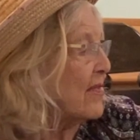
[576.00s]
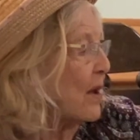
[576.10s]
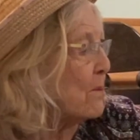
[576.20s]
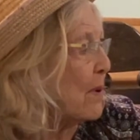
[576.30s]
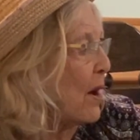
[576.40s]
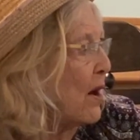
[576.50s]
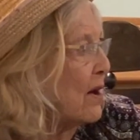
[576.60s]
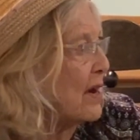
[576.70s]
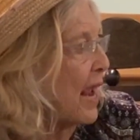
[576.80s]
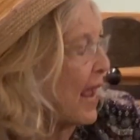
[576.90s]
The
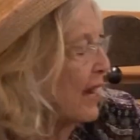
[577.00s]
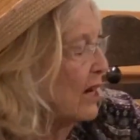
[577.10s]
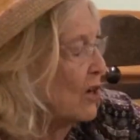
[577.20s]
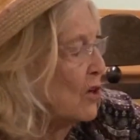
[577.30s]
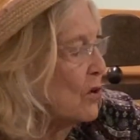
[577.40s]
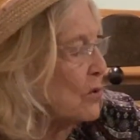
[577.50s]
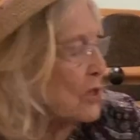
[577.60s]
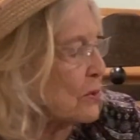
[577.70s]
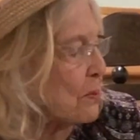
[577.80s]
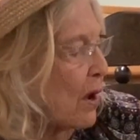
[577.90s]
barn had a new
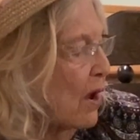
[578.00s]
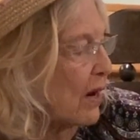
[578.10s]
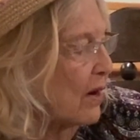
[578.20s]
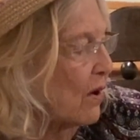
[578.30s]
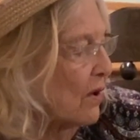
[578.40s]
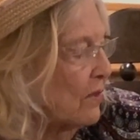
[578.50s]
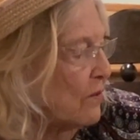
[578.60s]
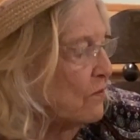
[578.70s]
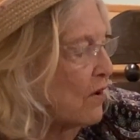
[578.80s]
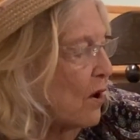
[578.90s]
spot on
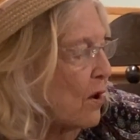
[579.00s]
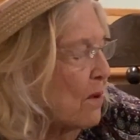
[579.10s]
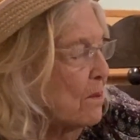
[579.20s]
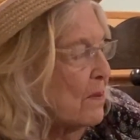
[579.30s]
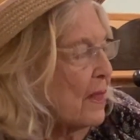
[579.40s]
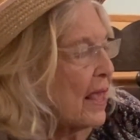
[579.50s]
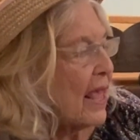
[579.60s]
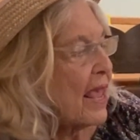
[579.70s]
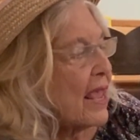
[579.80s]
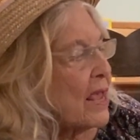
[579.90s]
the farm.
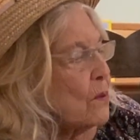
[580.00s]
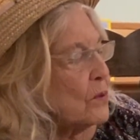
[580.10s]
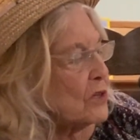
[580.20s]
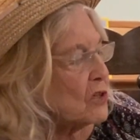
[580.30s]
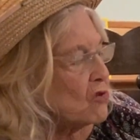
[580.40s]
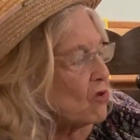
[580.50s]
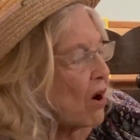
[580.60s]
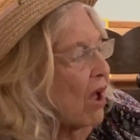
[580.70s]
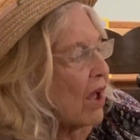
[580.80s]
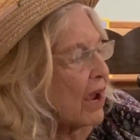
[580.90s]
It was
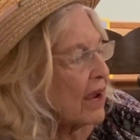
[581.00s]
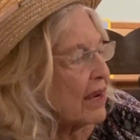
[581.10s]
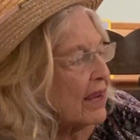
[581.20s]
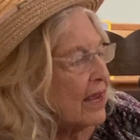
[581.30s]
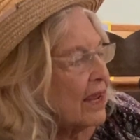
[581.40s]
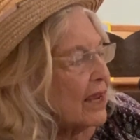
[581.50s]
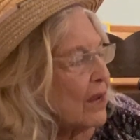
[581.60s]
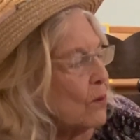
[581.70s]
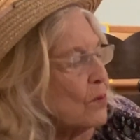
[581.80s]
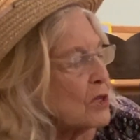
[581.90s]
dry,
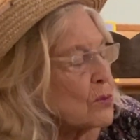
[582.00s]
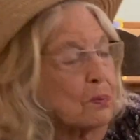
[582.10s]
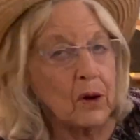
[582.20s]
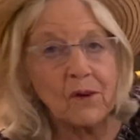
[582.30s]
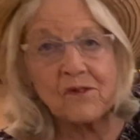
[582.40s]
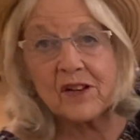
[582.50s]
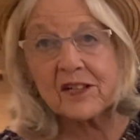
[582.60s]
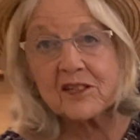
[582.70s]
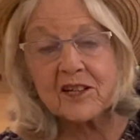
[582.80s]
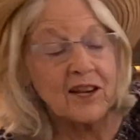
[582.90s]
it was
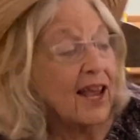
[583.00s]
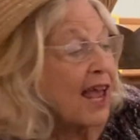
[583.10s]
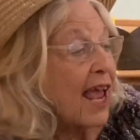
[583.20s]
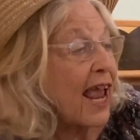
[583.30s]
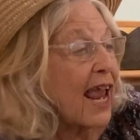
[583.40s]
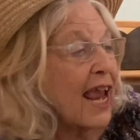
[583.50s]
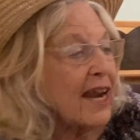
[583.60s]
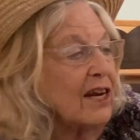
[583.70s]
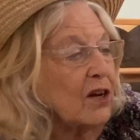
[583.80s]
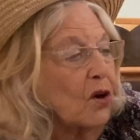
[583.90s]
perfect,
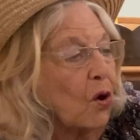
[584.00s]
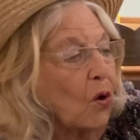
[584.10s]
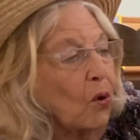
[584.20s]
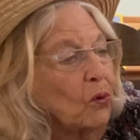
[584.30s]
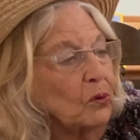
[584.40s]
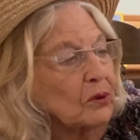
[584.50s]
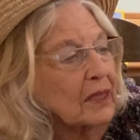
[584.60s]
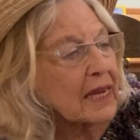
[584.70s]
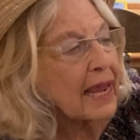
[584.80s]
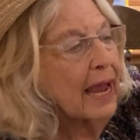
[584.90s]
and it
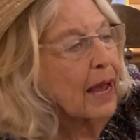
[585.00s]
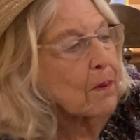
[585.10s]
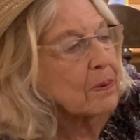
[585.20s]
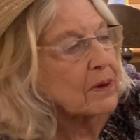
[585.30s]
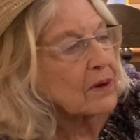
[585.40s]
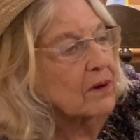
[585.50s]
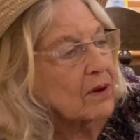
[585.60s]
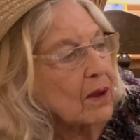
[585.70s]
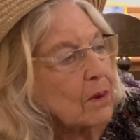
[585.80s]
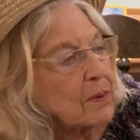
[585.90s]
only happened
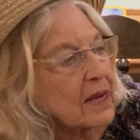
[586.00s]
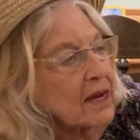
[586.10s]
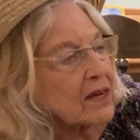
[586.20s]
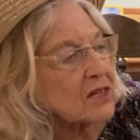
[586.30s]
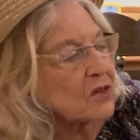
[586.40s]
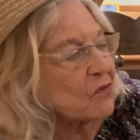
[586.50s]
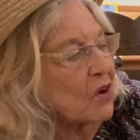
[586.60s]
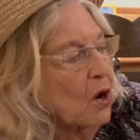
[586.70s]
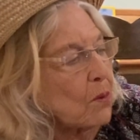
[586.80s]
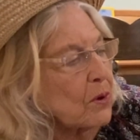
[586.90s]
because
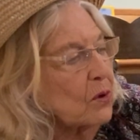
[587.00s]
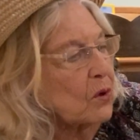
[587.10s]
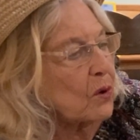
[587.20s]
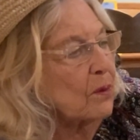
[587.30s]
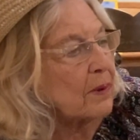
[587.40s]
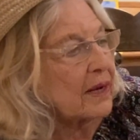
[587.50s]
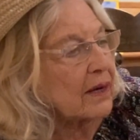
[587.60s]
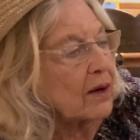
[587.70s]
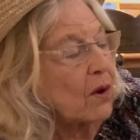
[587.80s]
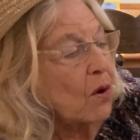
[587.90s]
Farmer
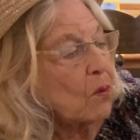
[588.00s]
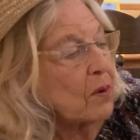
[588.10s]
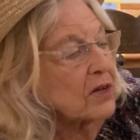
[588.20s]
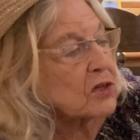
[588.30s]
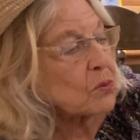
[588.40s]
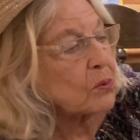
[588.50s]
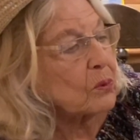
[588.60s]
Herman was